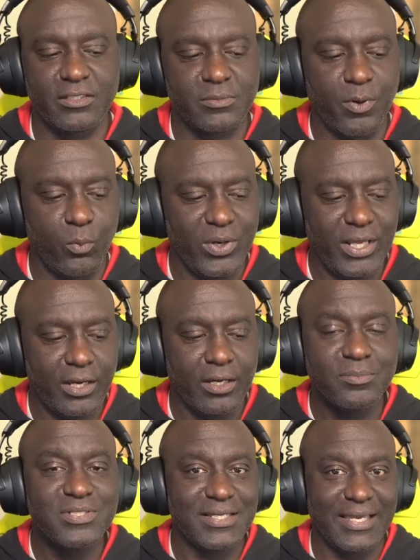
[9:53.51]
But when it
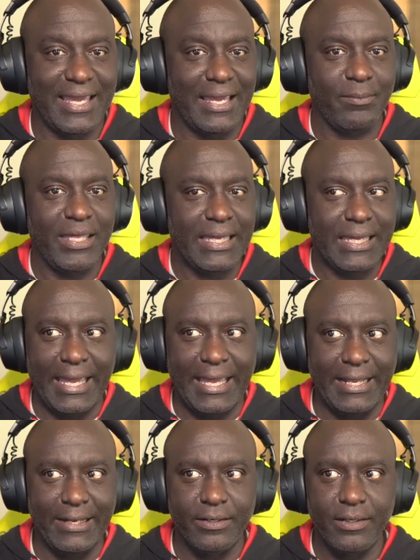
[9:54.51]
comes to gaming
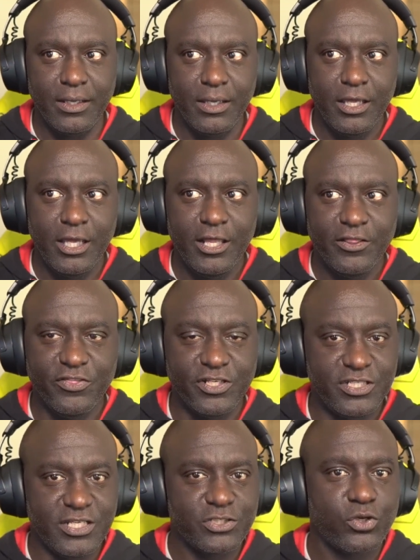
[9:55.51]
and the
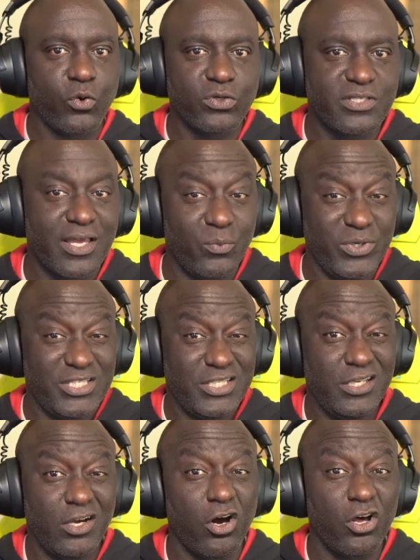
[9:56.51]
discourse that we
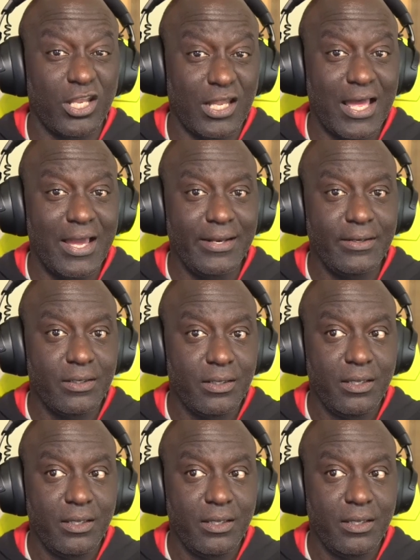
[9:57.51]
see online,